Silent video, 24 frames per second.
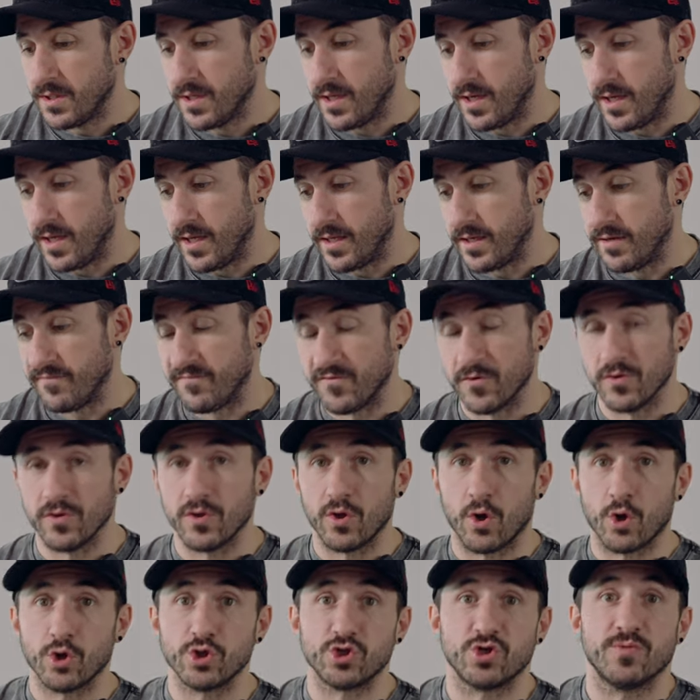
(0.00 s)
Uh, and if you're a
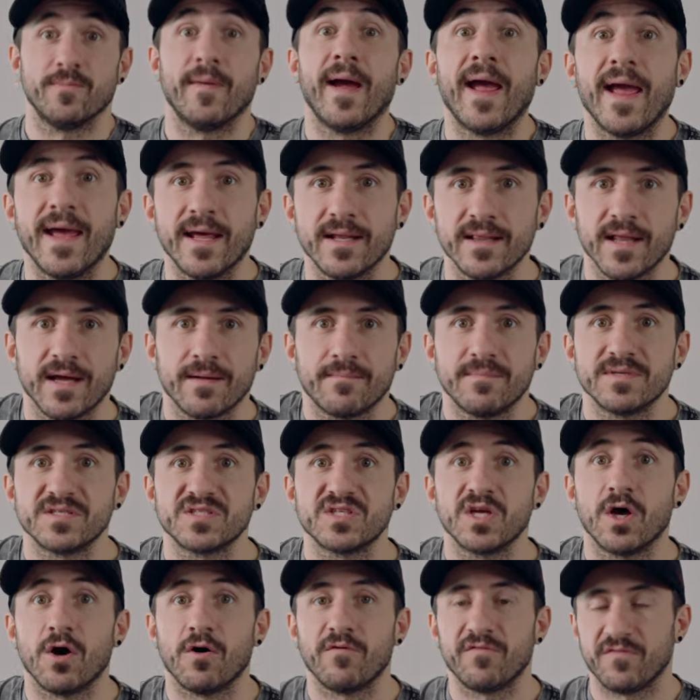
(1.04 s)
larger man like
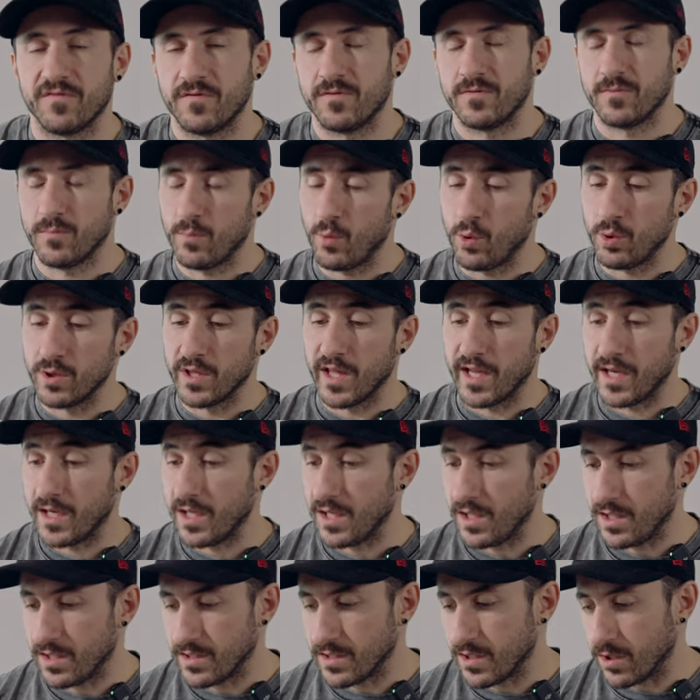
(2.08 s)
myself or
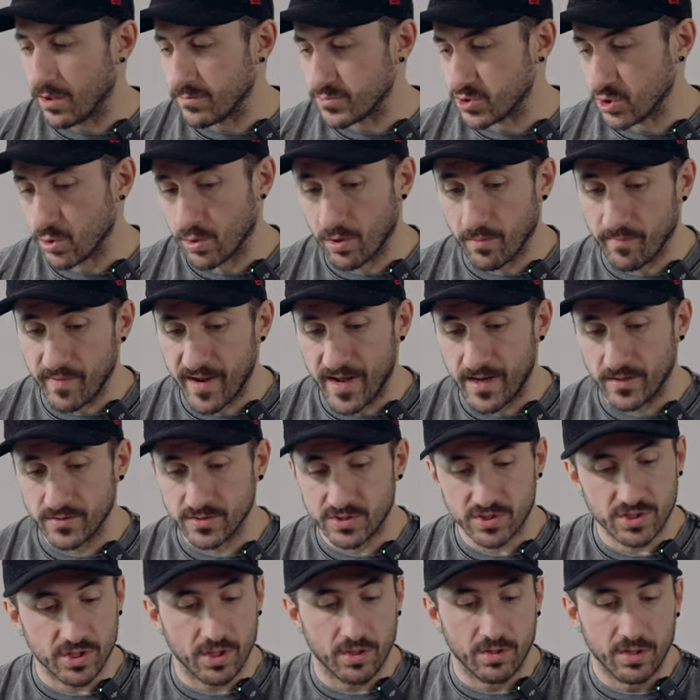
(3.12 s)
lady, you know, I'm 200
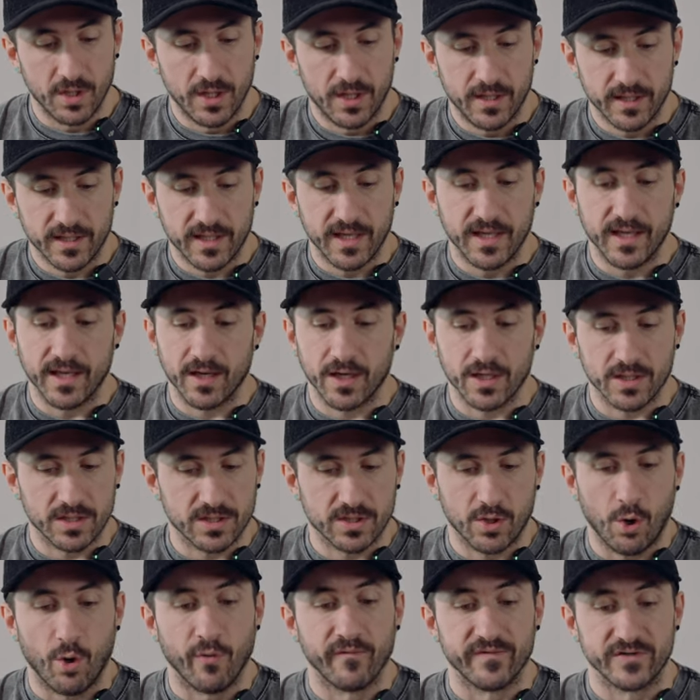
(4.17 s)
pounds. So getting
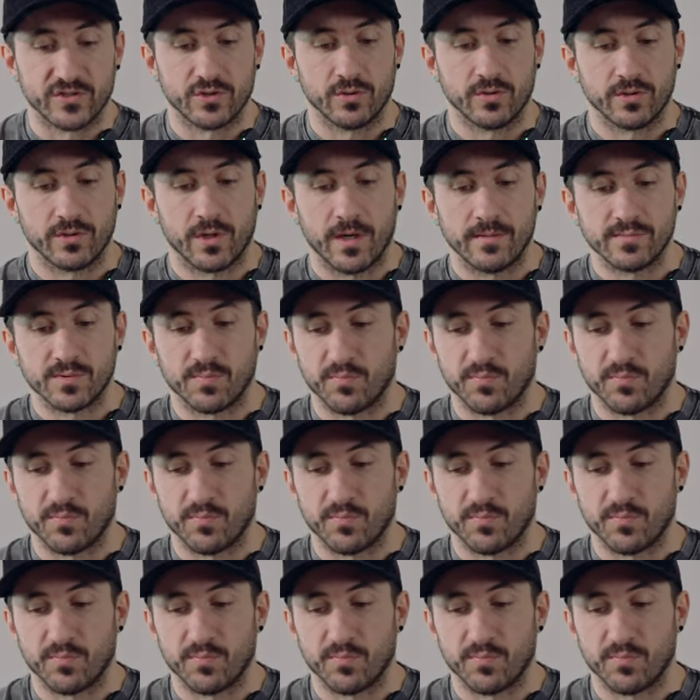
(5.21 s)
over 200 grams